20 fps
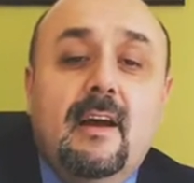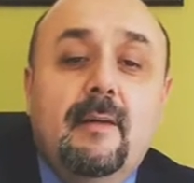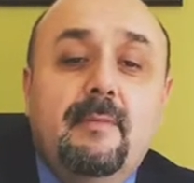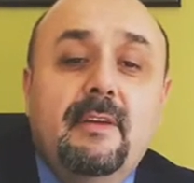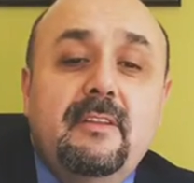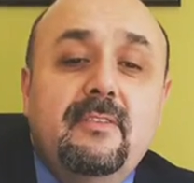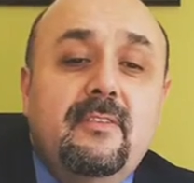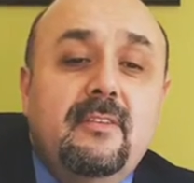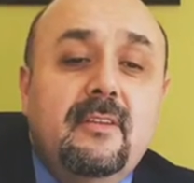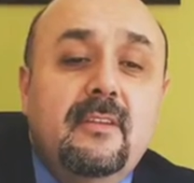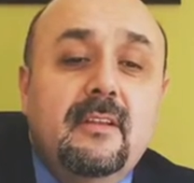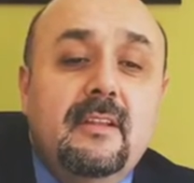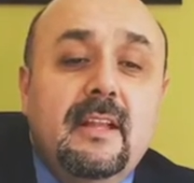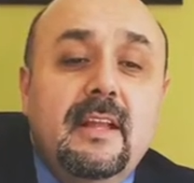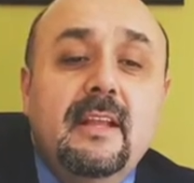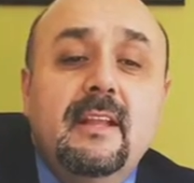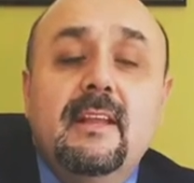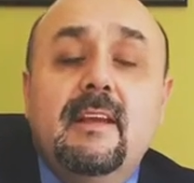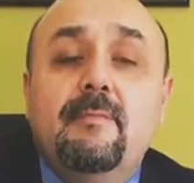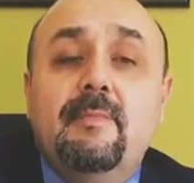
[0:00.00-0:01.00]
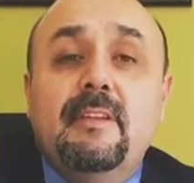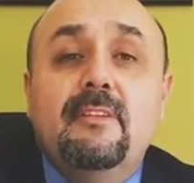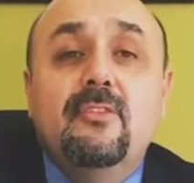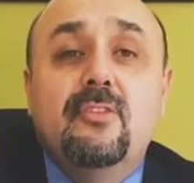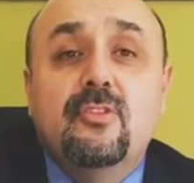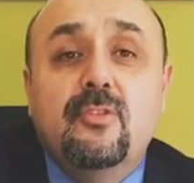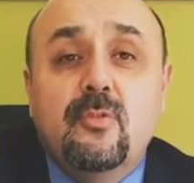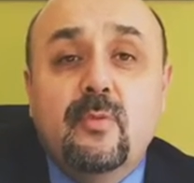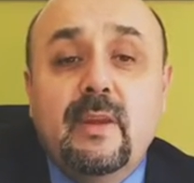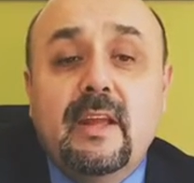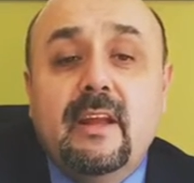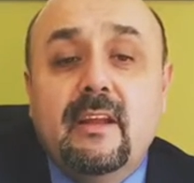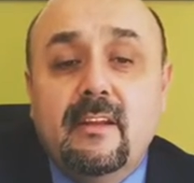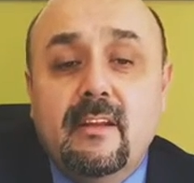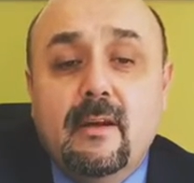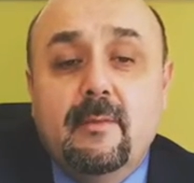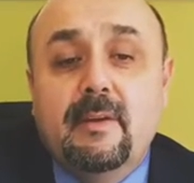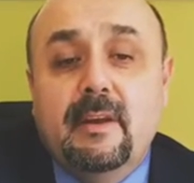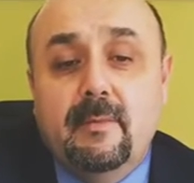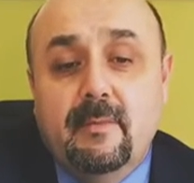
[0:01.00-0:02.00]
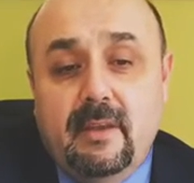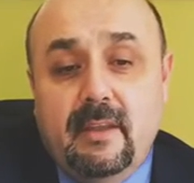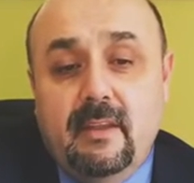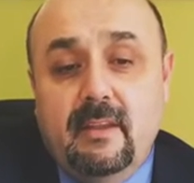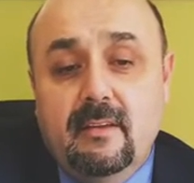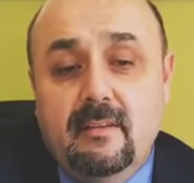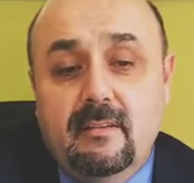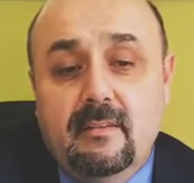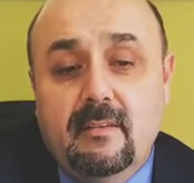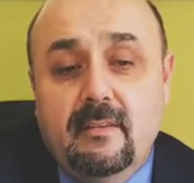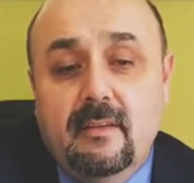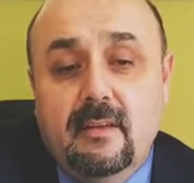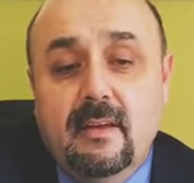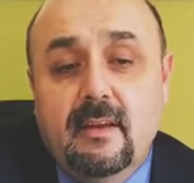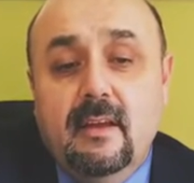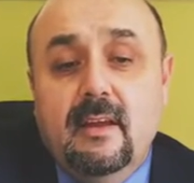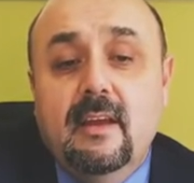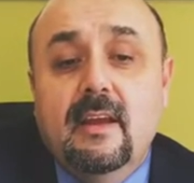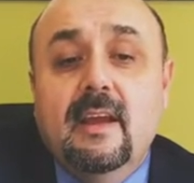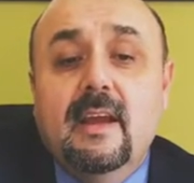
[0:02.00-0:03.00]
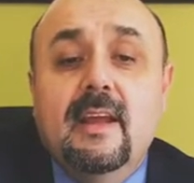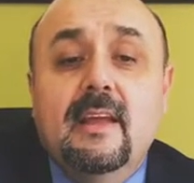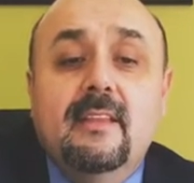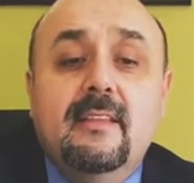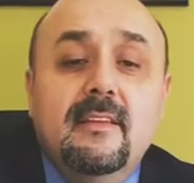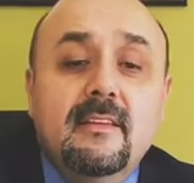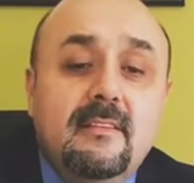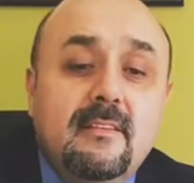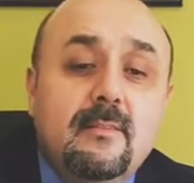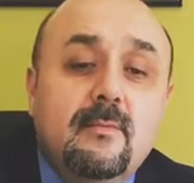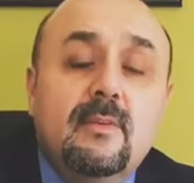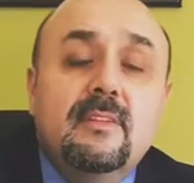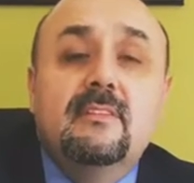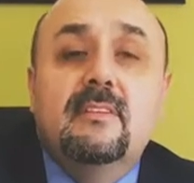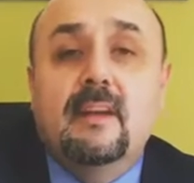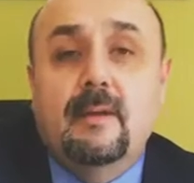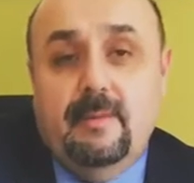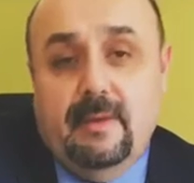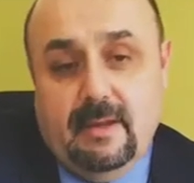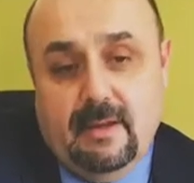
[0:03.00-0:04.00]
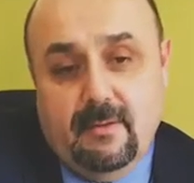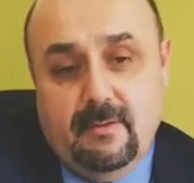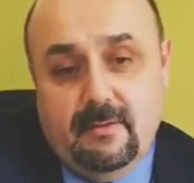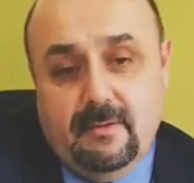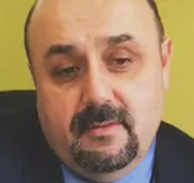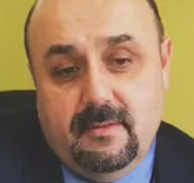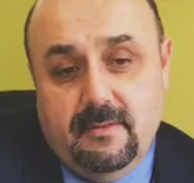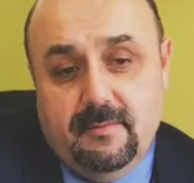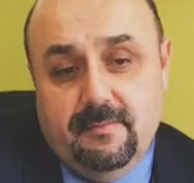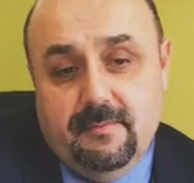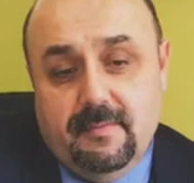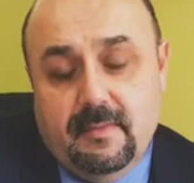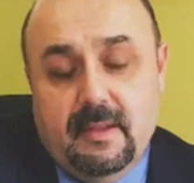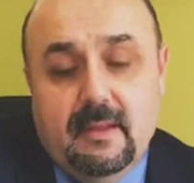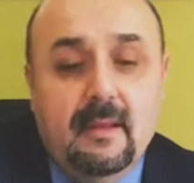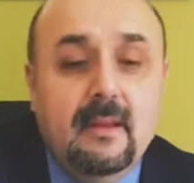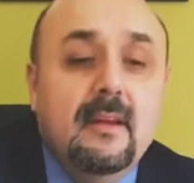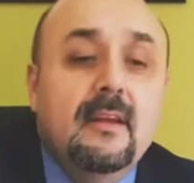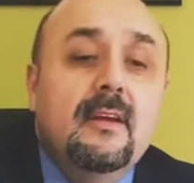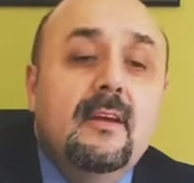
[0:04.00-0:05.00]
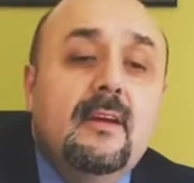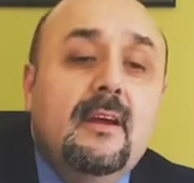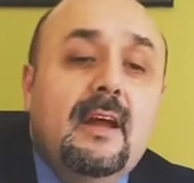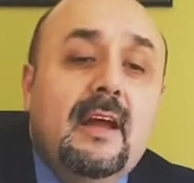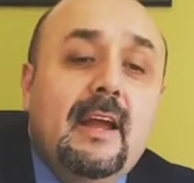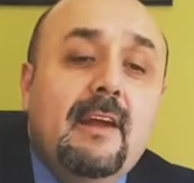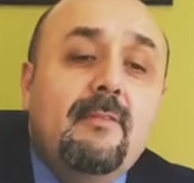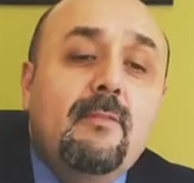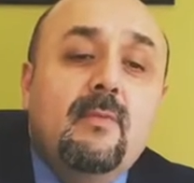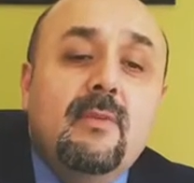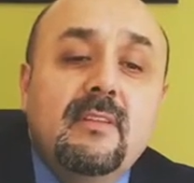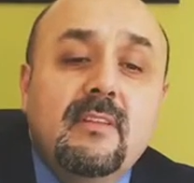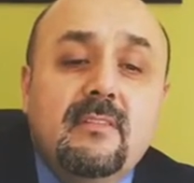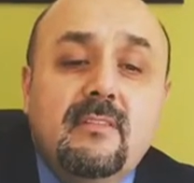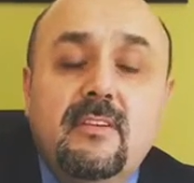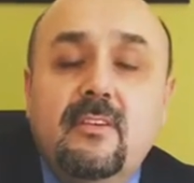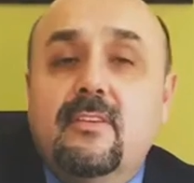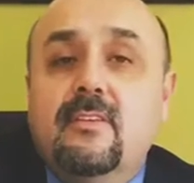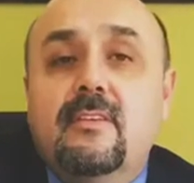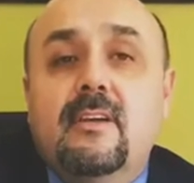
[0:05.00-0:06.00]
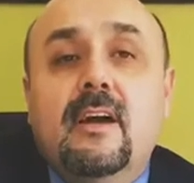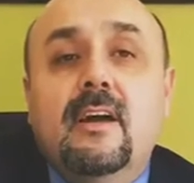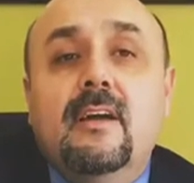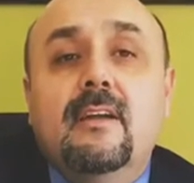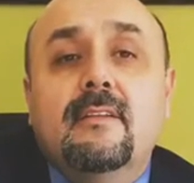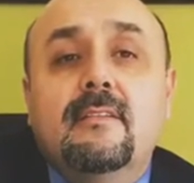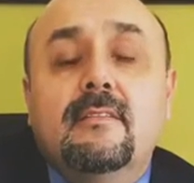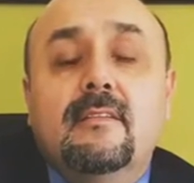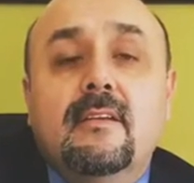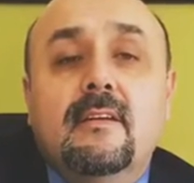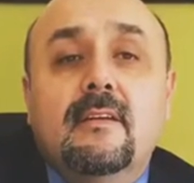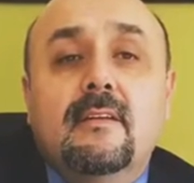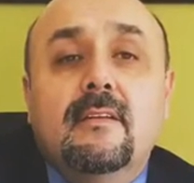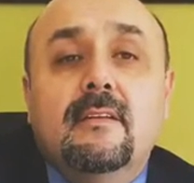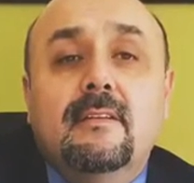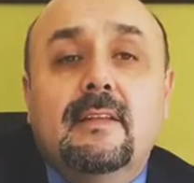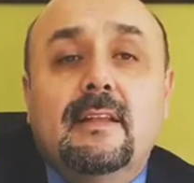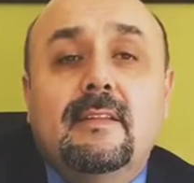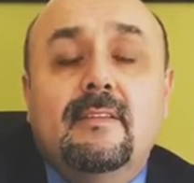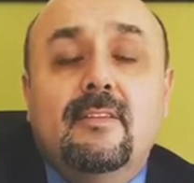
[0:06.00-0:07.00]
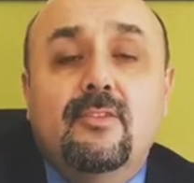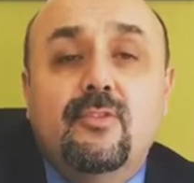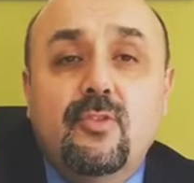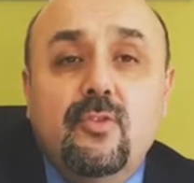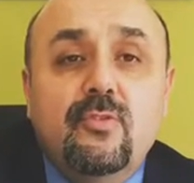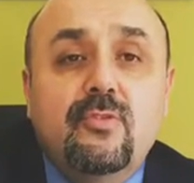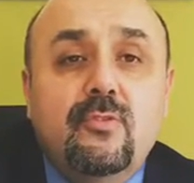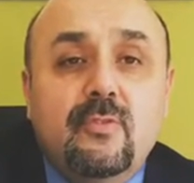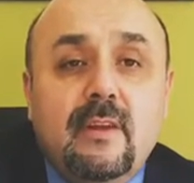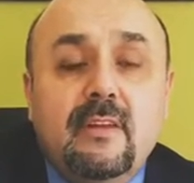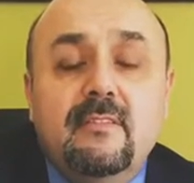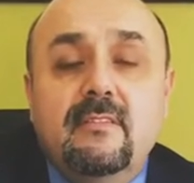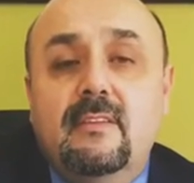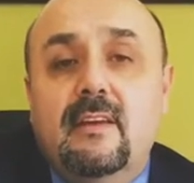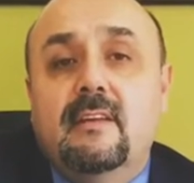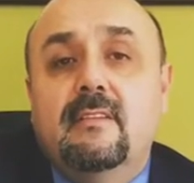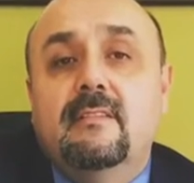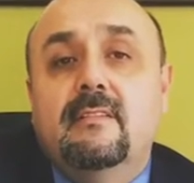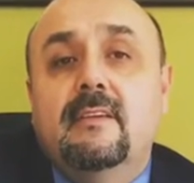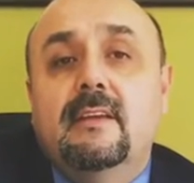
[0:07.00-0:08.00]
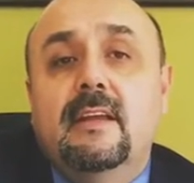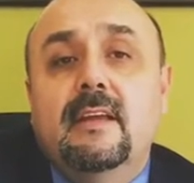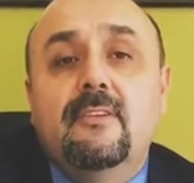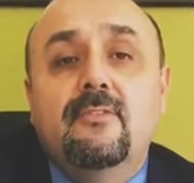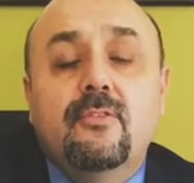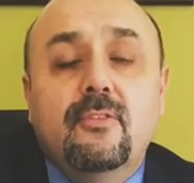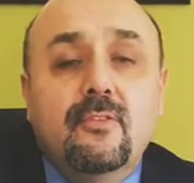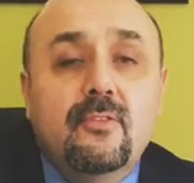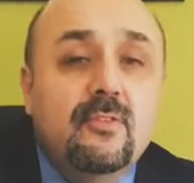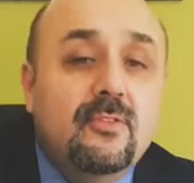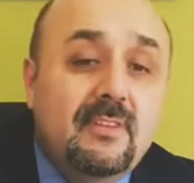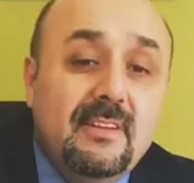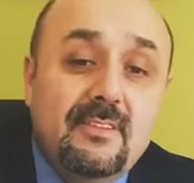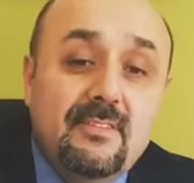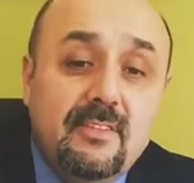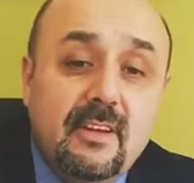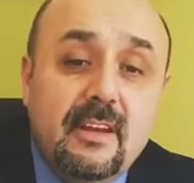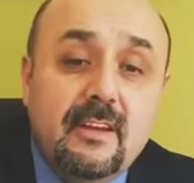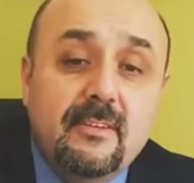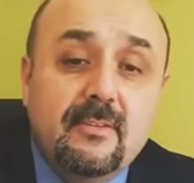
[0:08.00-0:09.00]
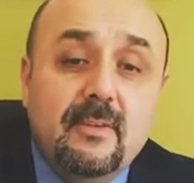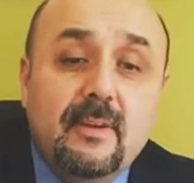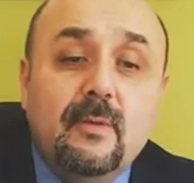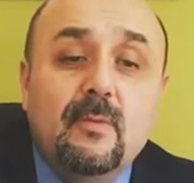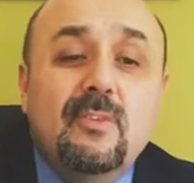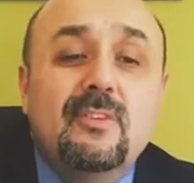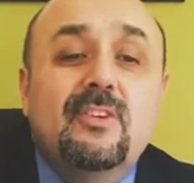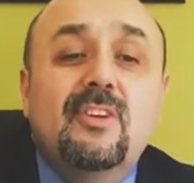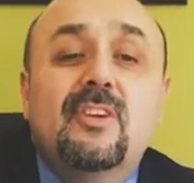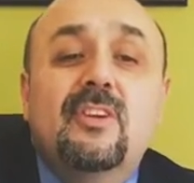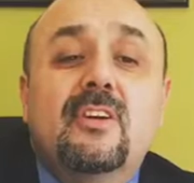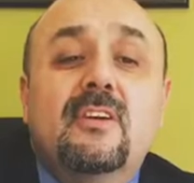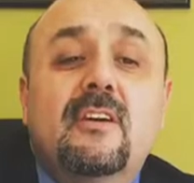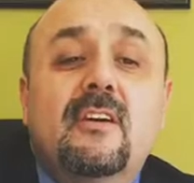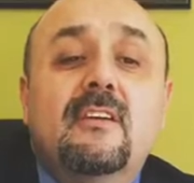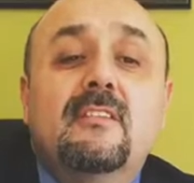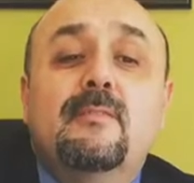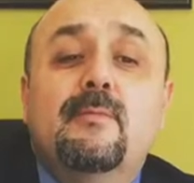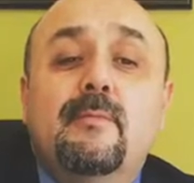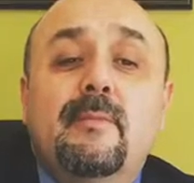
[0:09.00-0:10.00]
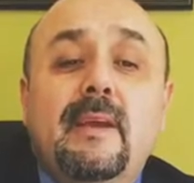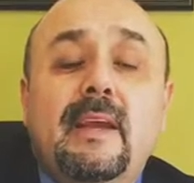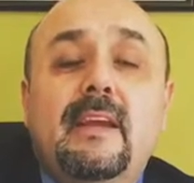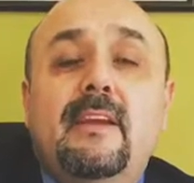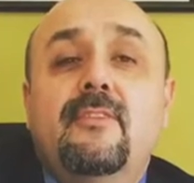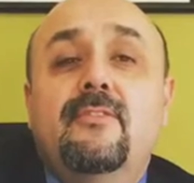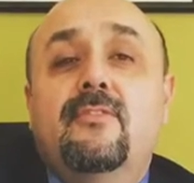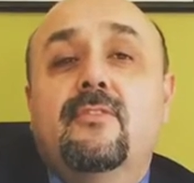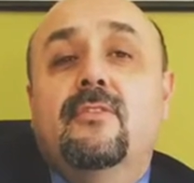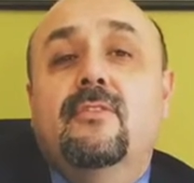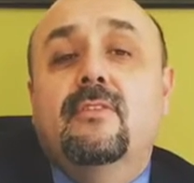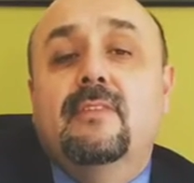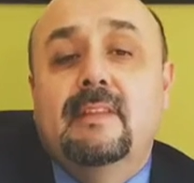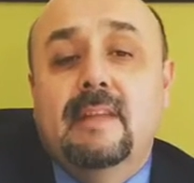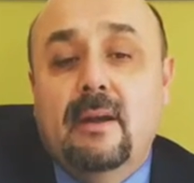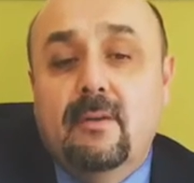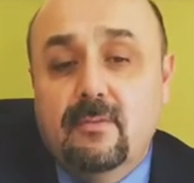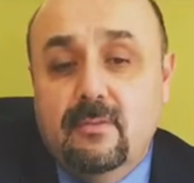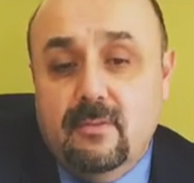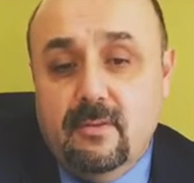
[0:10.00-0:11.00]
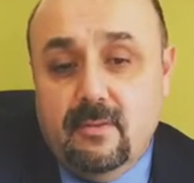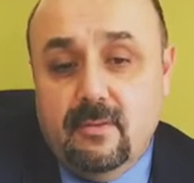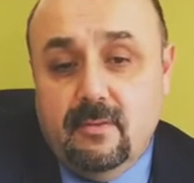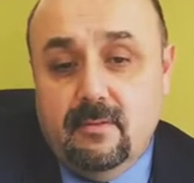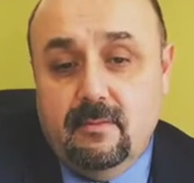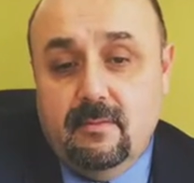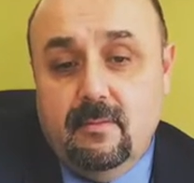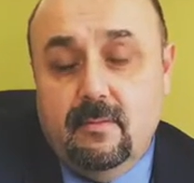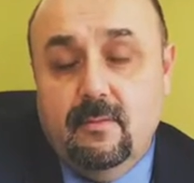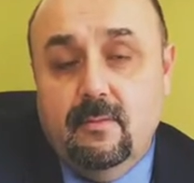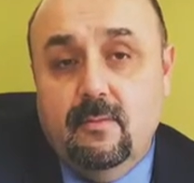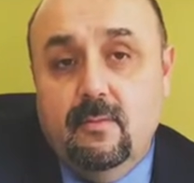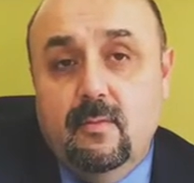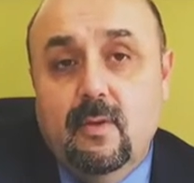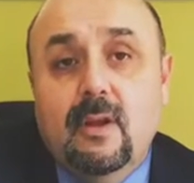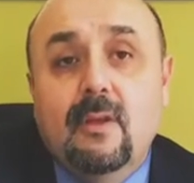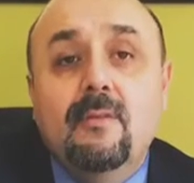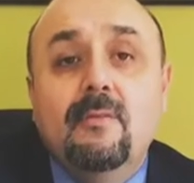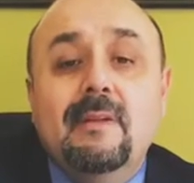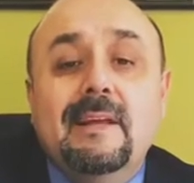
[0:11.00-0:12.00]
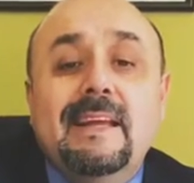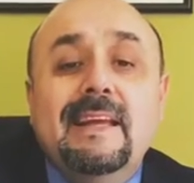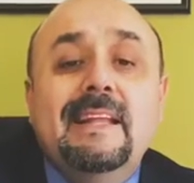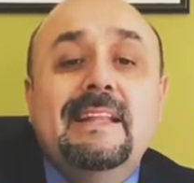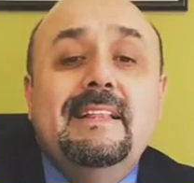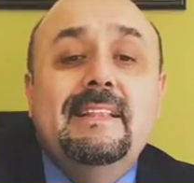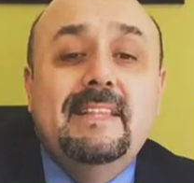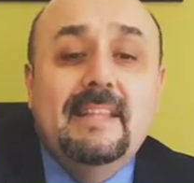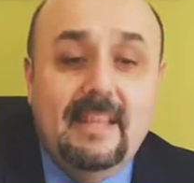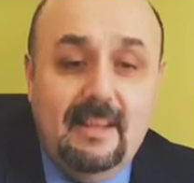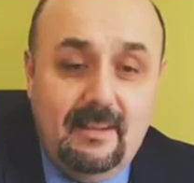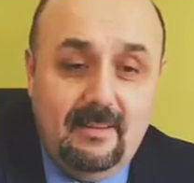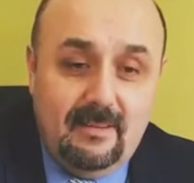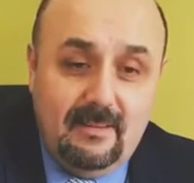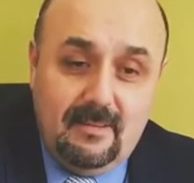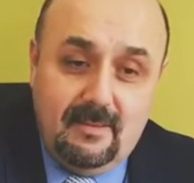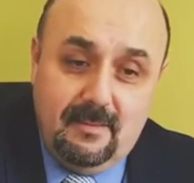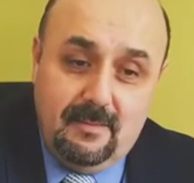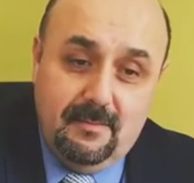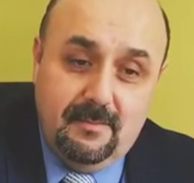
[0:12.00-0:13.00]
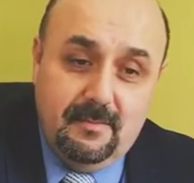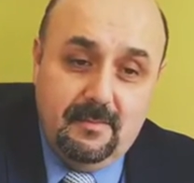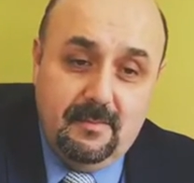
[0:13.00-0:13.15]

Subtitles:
I've been to three economic meetings, and this is what's coming out. Everyone this year thought that this new stress test introduced in January was going to cause major downturn. Well, it didn't.